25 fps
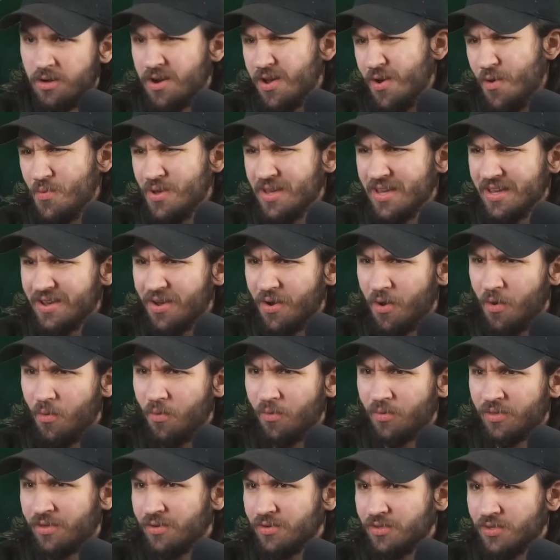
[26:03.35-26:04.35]
No, we can
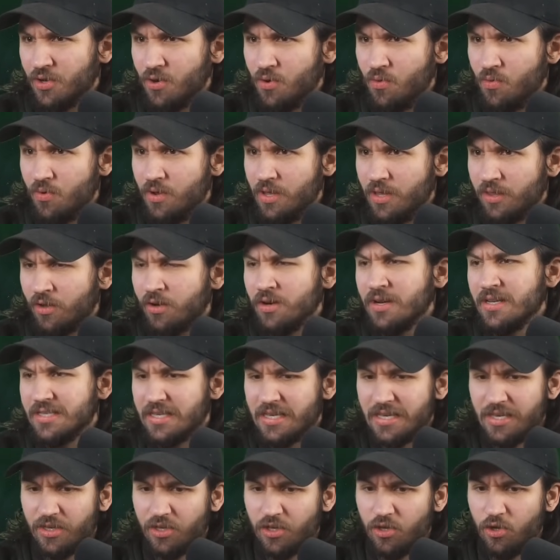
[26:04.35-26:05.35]
go. There's no, there is
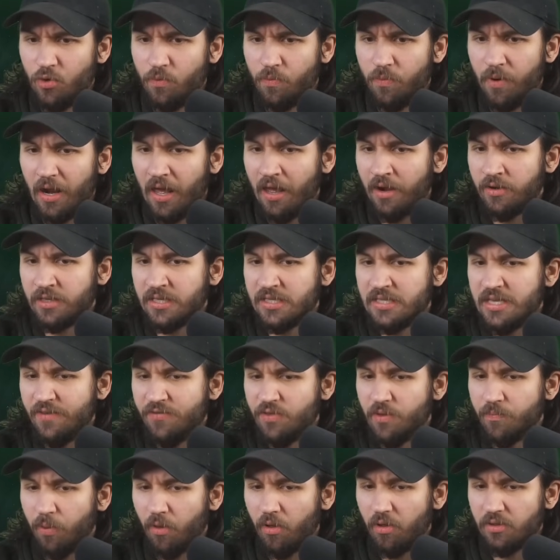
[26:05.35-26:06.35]
E Q, but does he
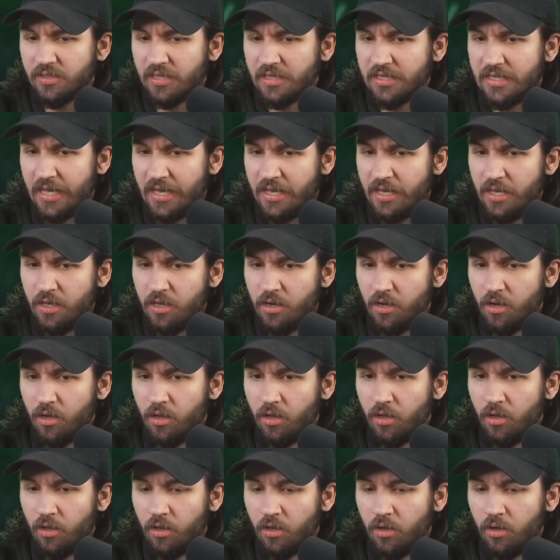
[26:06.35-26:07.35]
have the balls to take it?
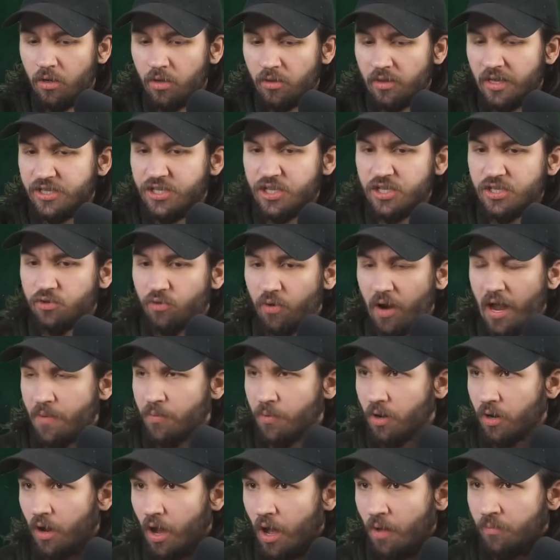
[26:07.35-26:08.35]
Let's just grab
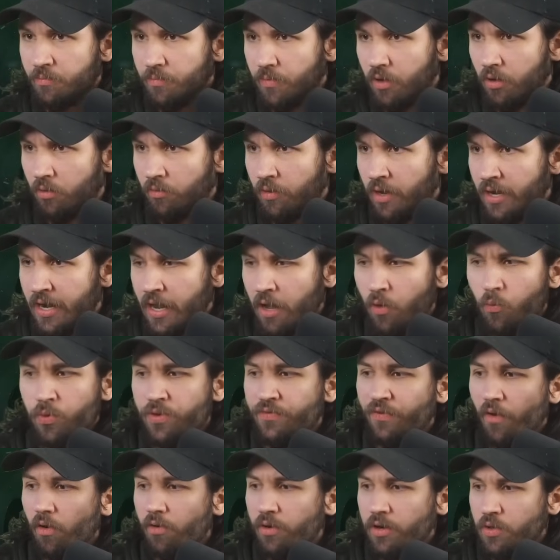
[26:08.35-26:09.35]
our Goblin Barrel right now.
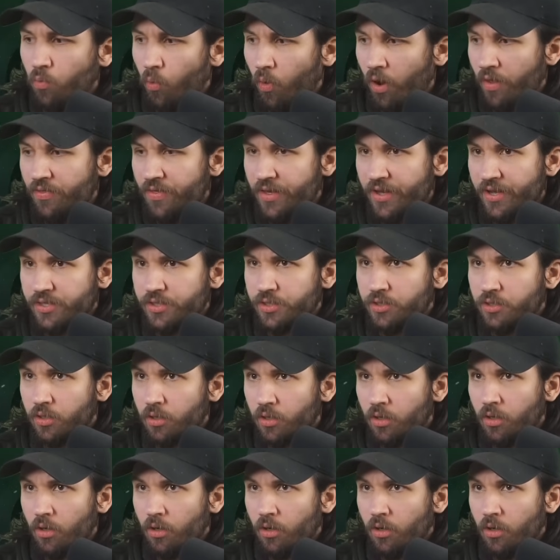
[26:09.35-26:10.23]
We've already won this.